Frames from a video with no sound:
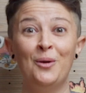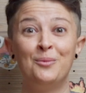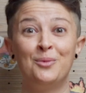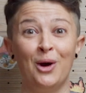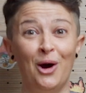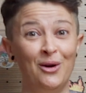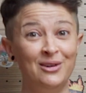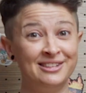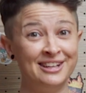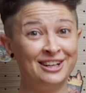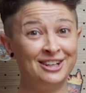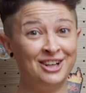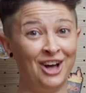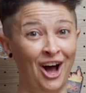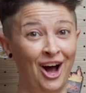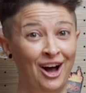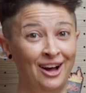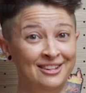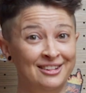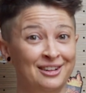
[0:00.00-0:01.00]
Pros and
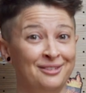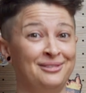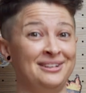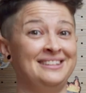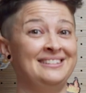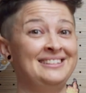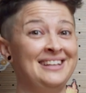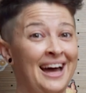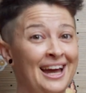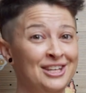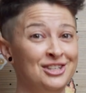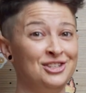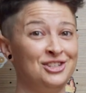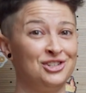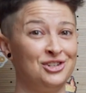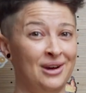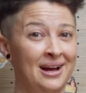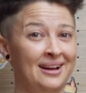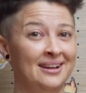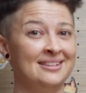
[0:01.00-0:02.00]
cons of a tight
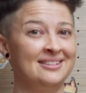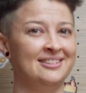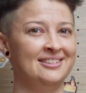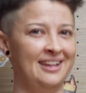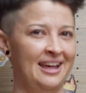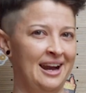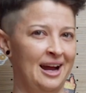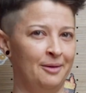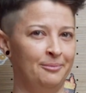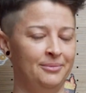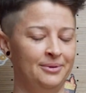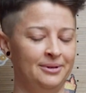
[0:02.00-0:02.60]
truck setup.